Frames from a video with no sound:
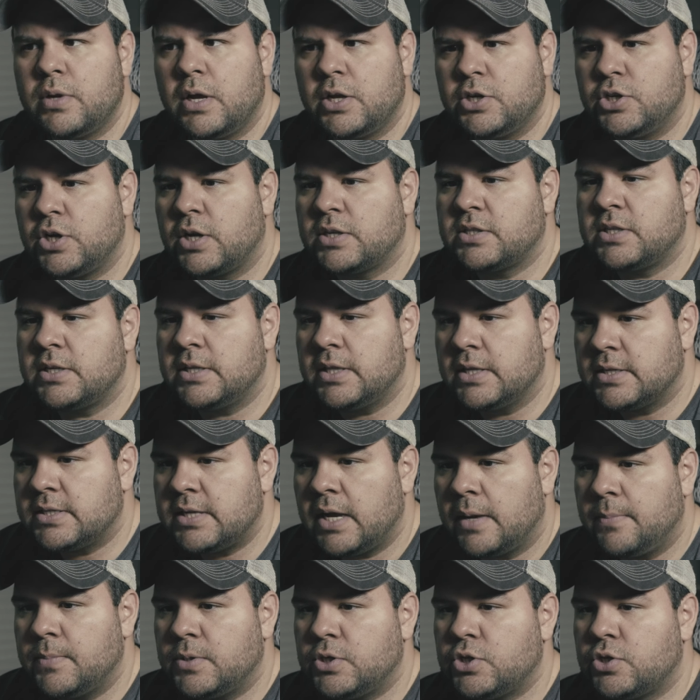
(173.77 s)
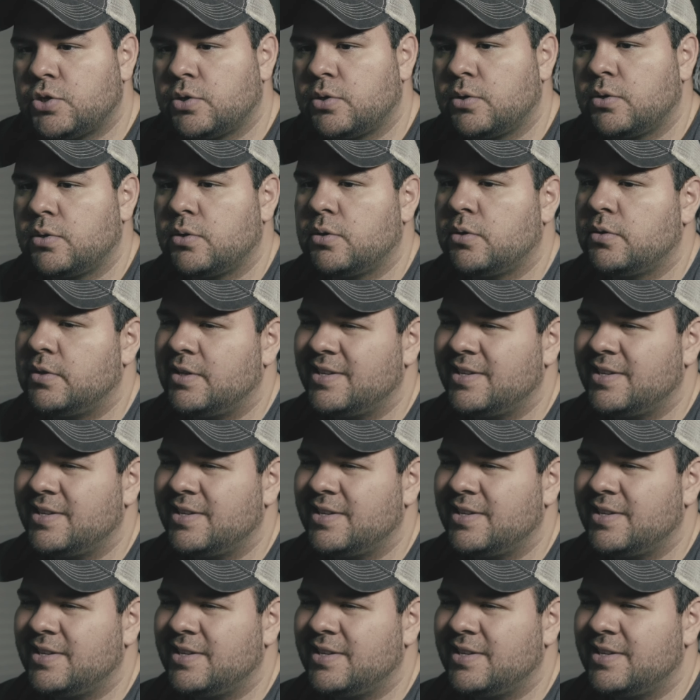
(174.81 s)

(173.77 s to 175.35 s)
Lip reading: adjusting the temperature,